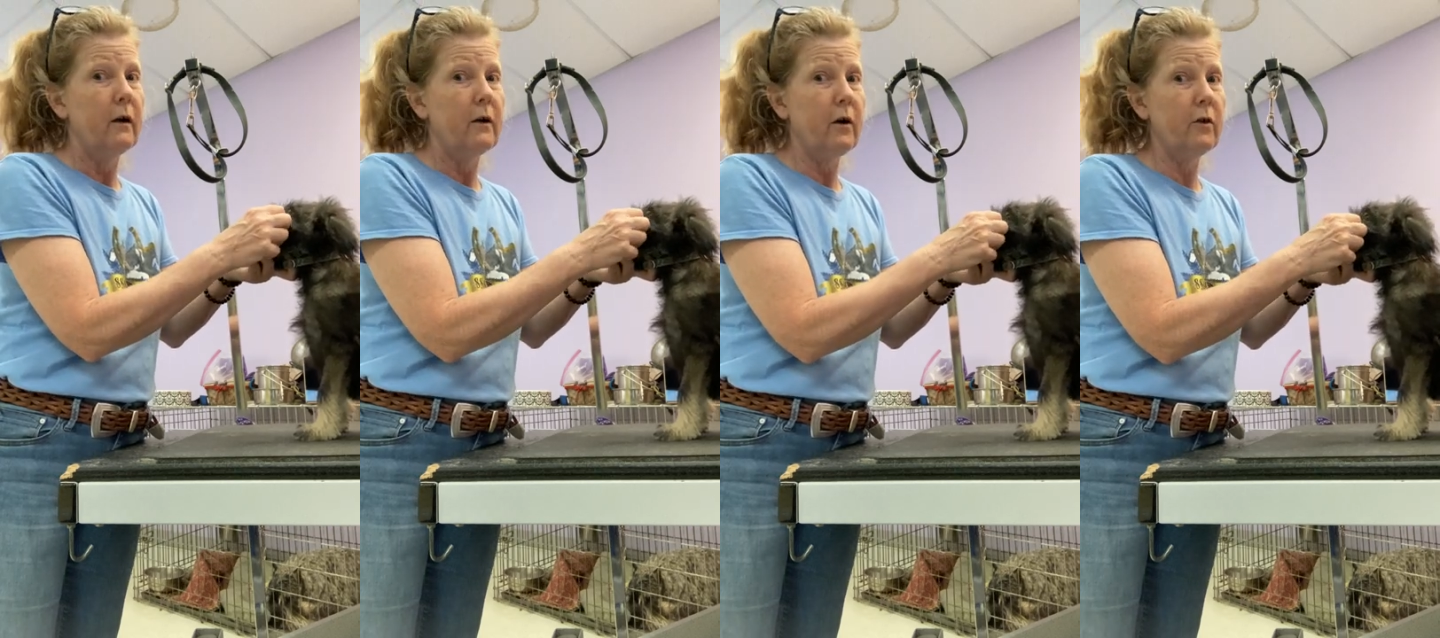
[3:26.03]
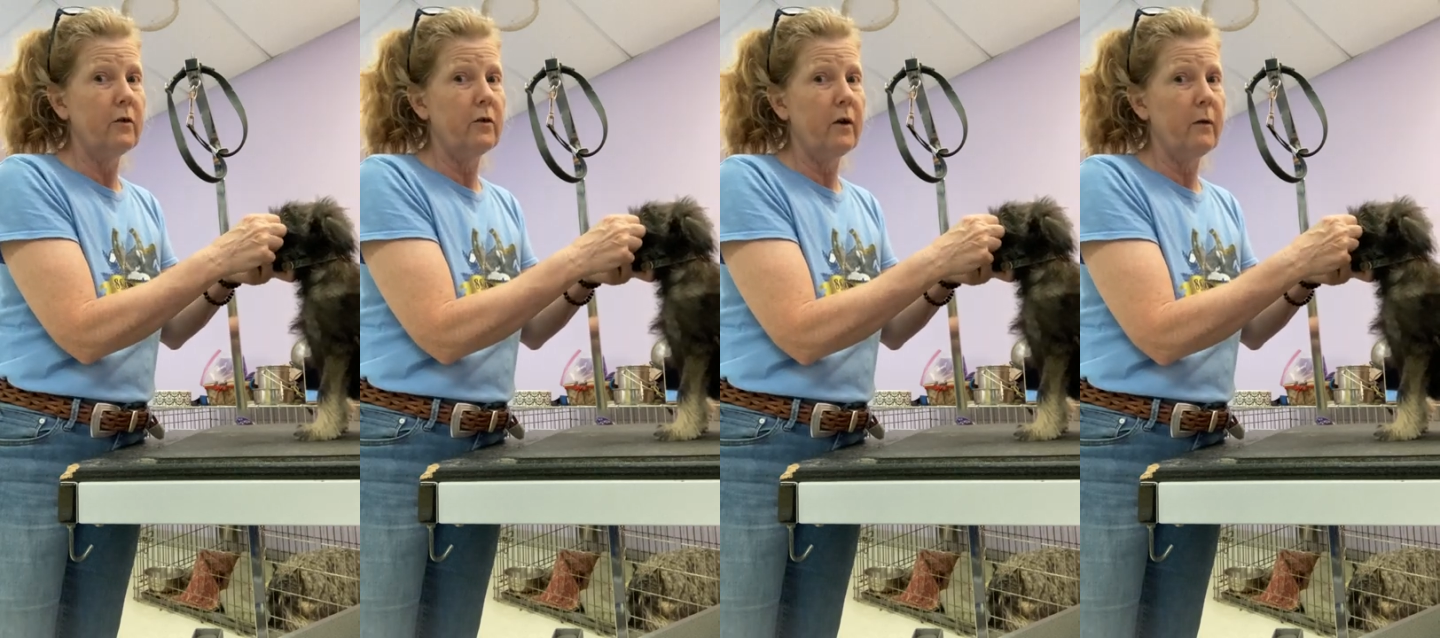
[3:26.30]

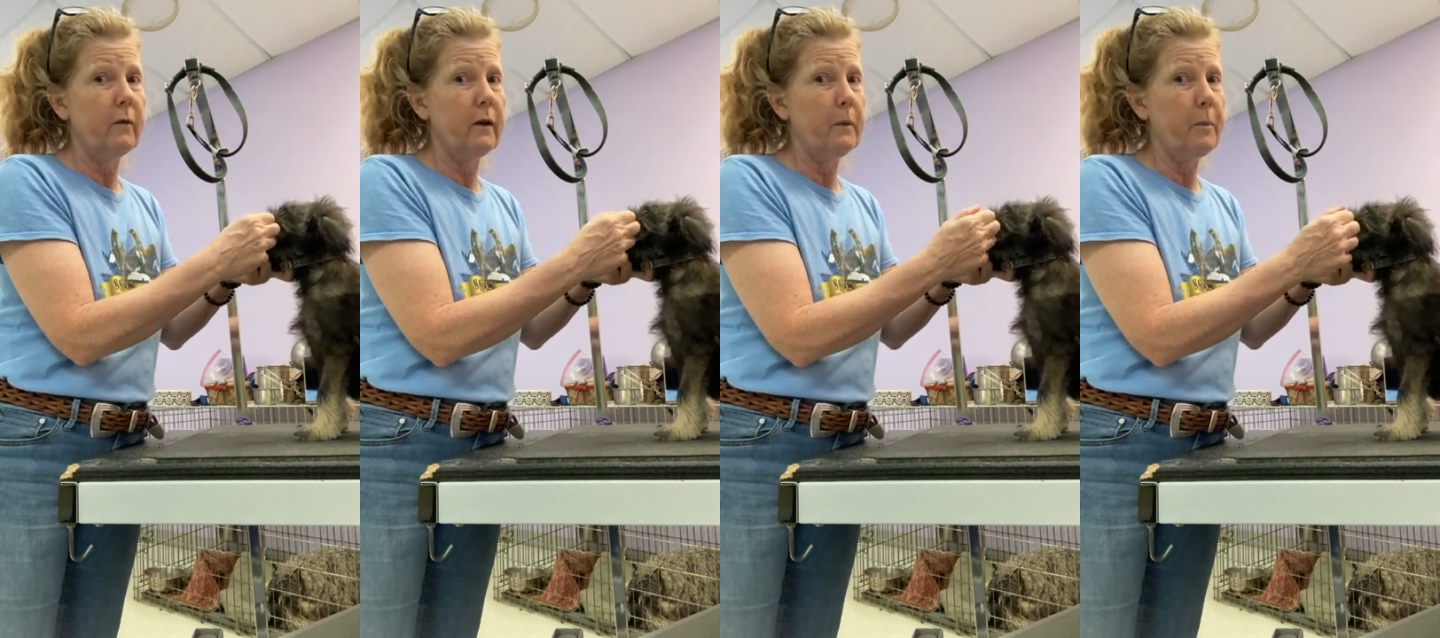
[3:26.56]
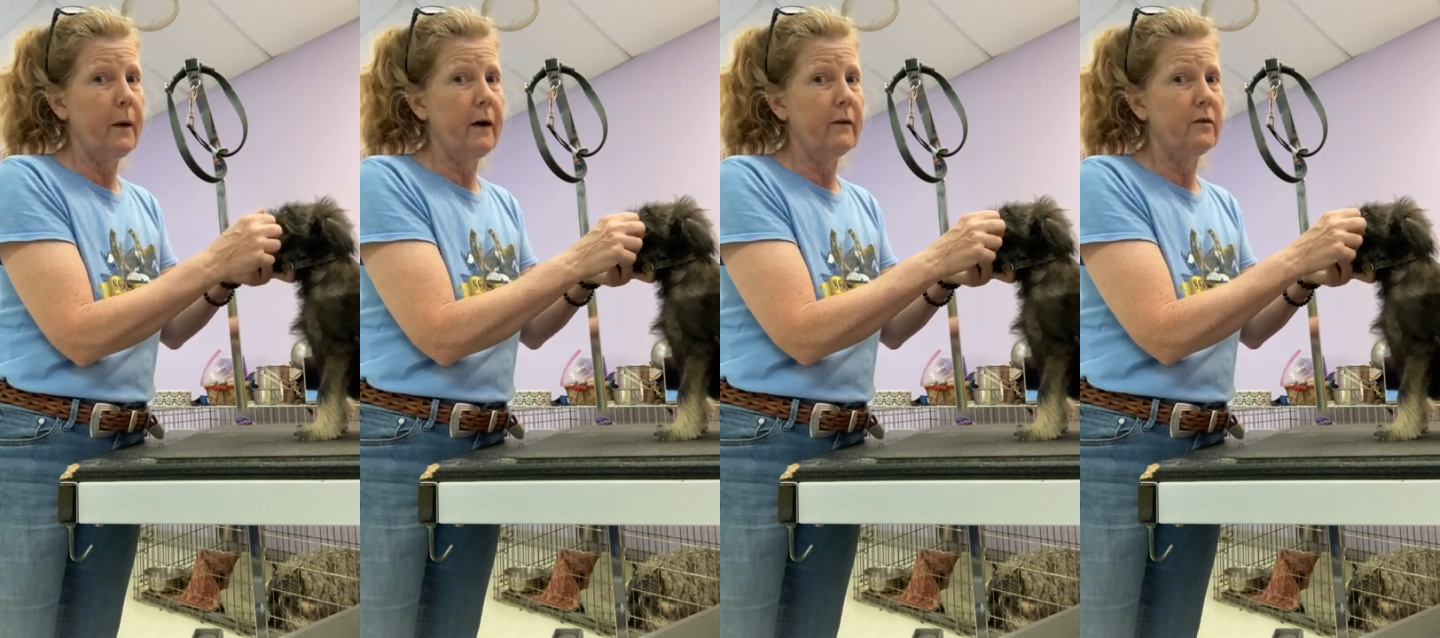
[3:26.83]
goes in with a
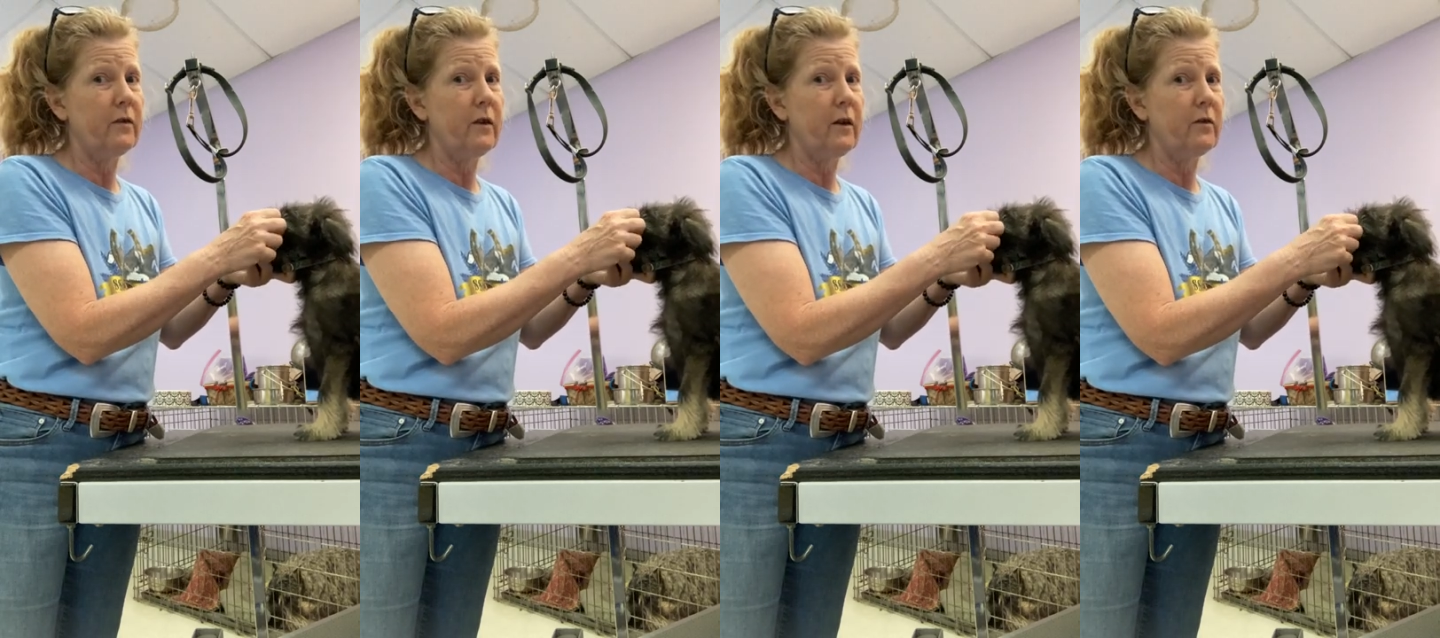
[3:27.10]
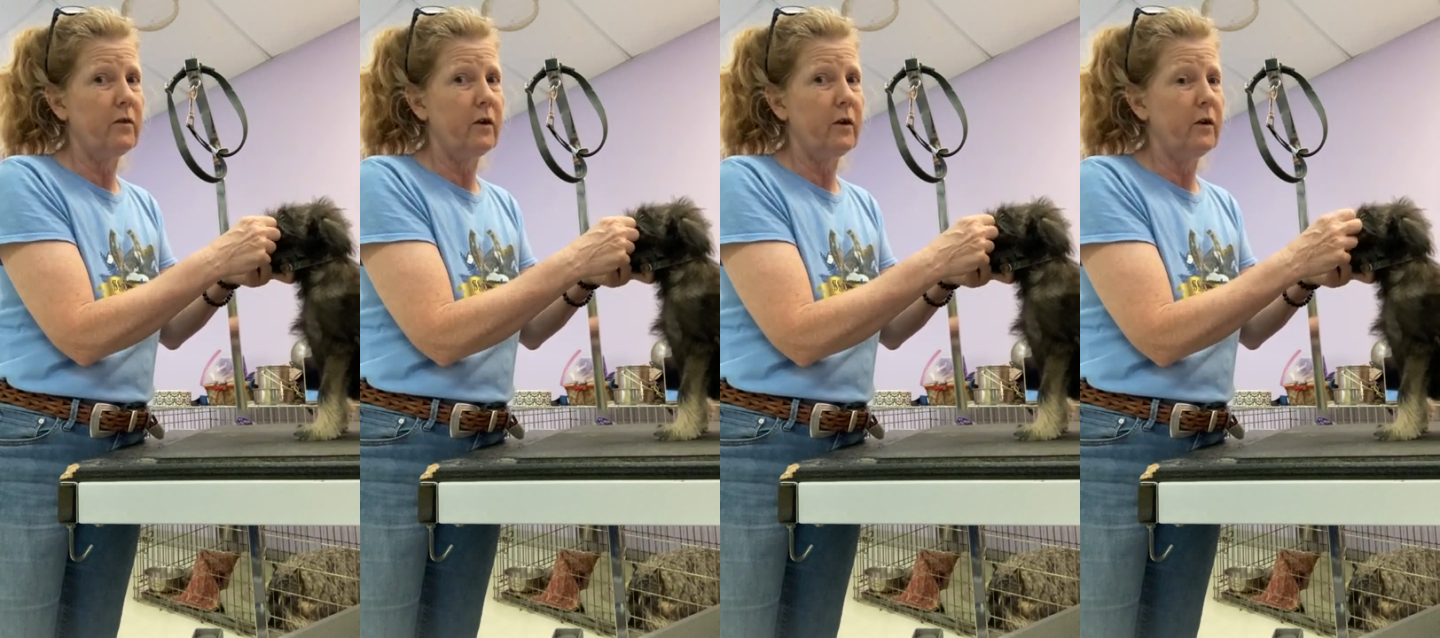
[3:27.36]
pair of
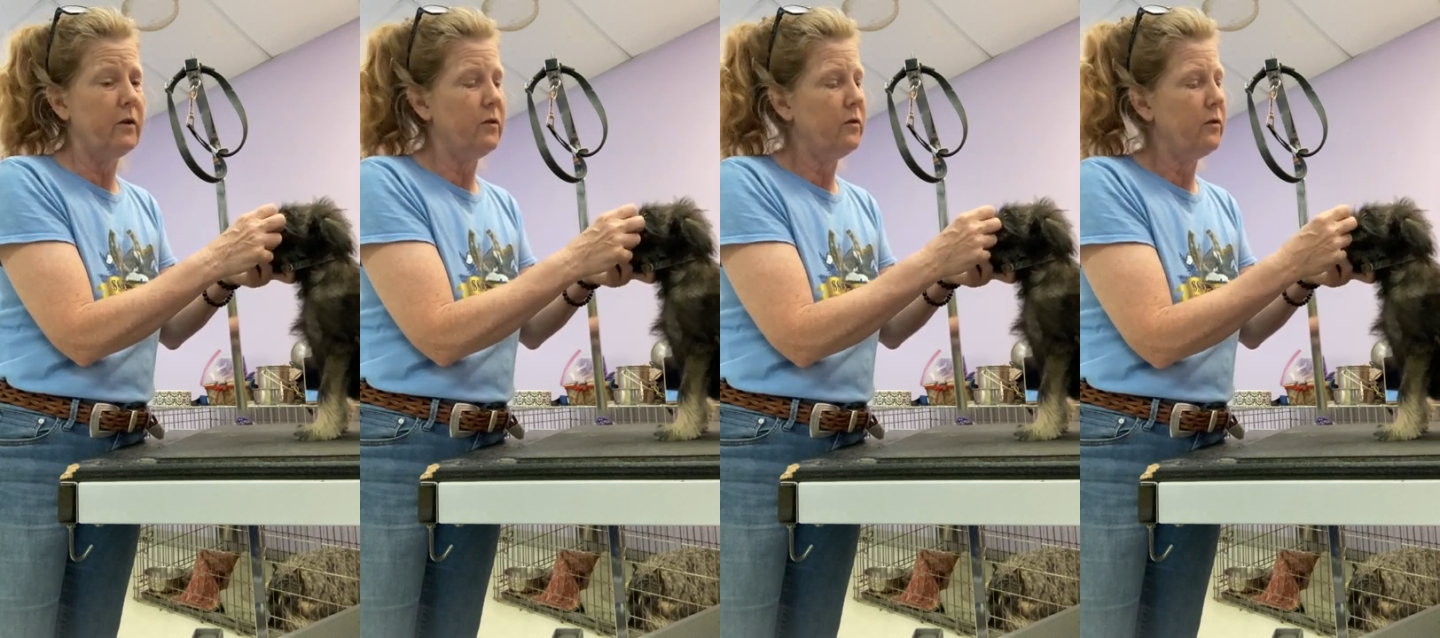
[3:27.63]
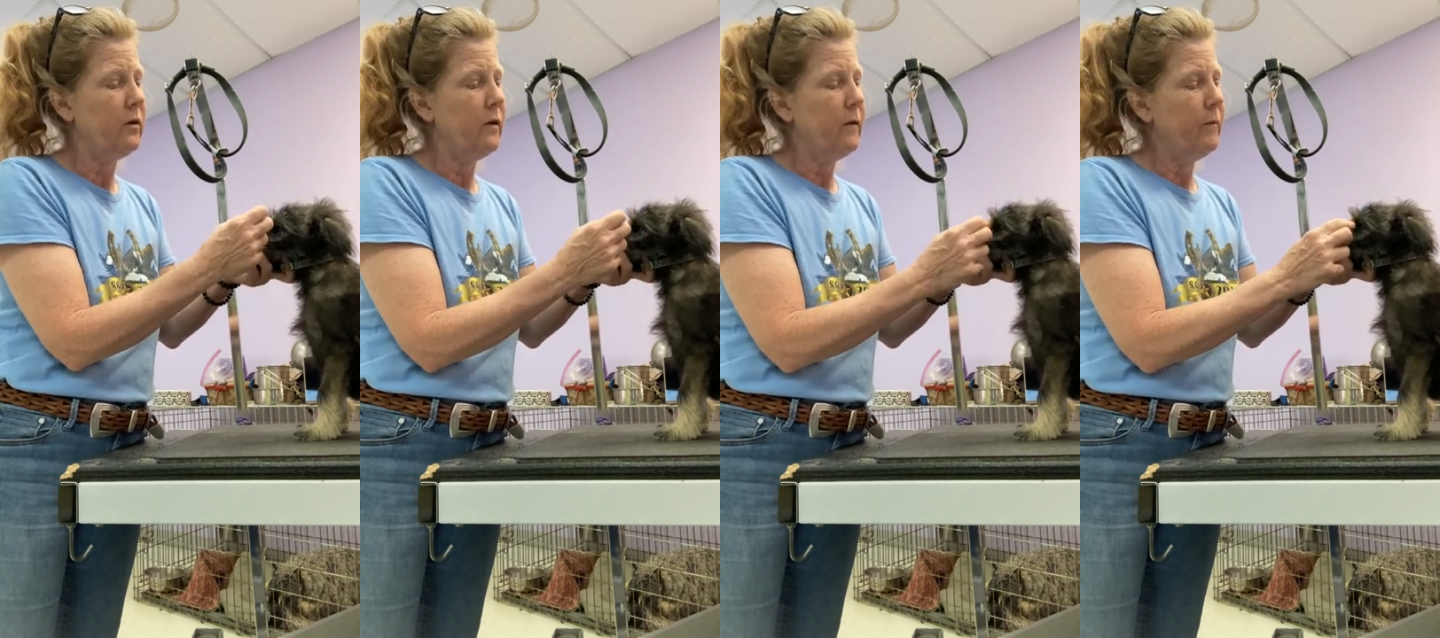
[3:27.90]
scissors,